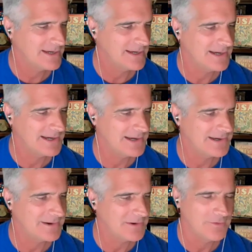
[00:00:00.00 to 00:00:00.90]

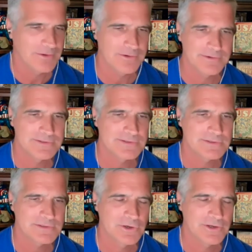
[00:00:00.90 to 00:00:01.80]
All those
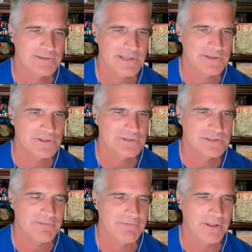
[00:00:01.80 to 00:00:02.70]
good intentions
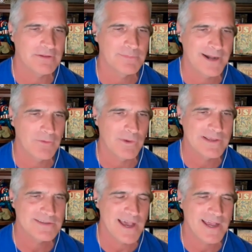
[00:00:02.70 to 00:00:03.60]
have fallen by the
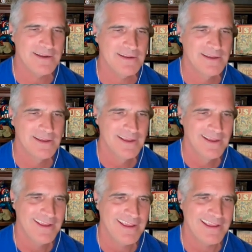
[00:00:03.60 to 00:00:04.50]
wayside,
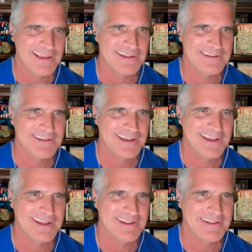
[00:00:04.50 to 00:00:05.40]
and
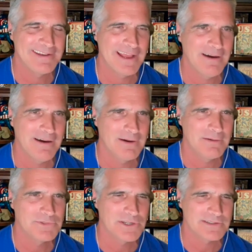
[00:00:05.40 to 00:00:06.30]
now
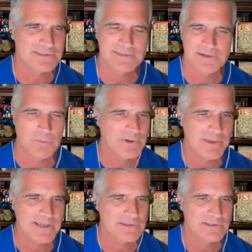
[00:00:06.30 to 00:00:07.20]
I'm just hoping to
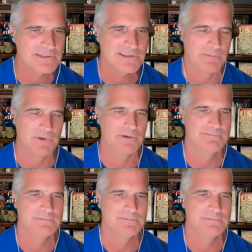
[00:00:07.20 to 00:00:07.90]
make it to December.